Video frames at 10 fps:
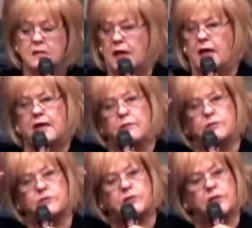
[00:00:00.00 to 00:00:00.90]
and He will
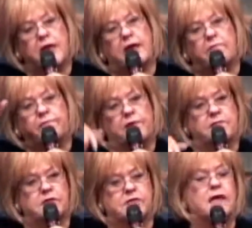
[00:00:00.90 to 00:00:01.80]
send help from
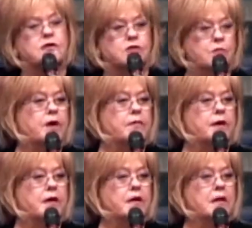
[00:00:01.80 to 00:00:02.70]
the sanctuary.